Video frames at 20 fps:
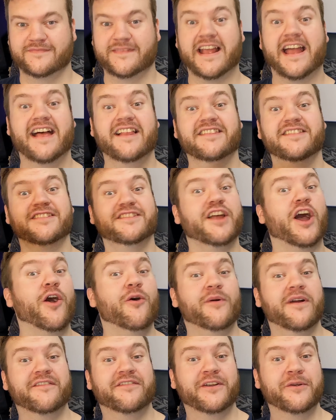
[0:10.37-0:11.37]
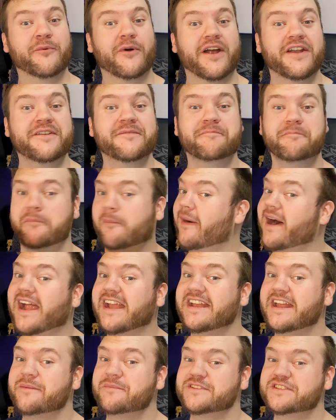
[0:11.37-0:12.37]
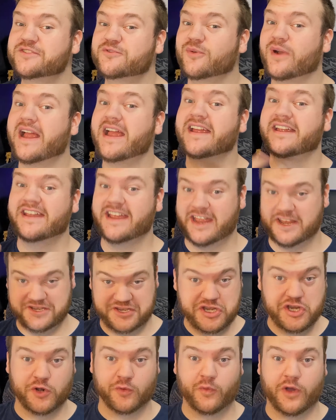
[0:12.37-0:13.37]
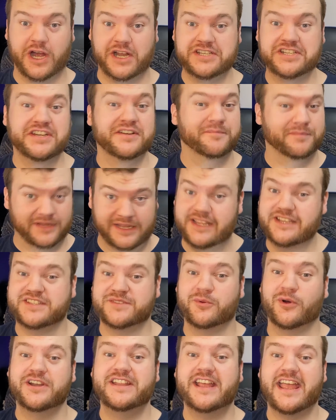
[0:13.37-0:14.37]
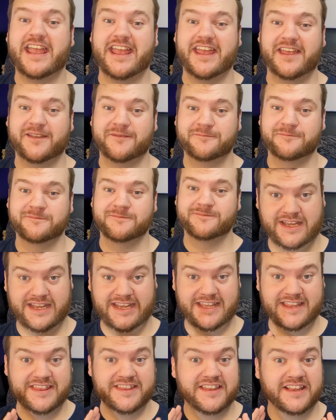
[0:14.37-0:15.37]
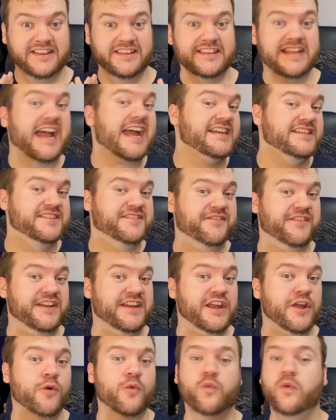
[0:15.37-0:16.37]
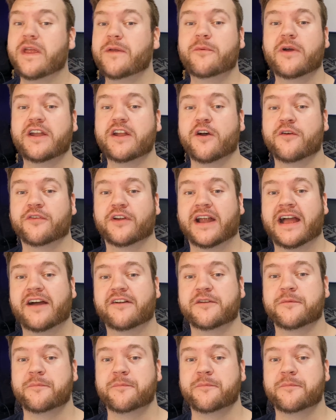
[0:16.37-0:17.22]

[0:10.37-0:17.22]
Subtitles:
Hello everyone, my name is Greg and you're watching Plus One to Hit. In the last video, we went over how to